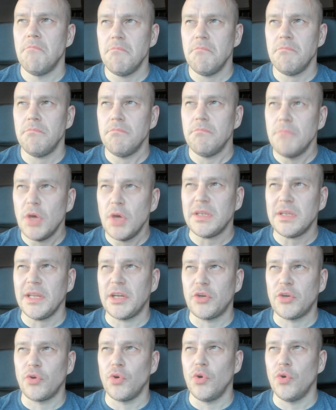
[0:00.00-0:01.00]
Metallica
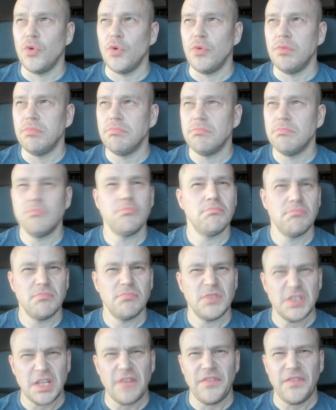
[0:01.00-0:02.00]
crew,
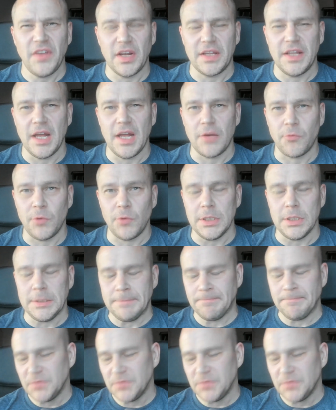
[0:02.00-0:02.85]
stuff like that really.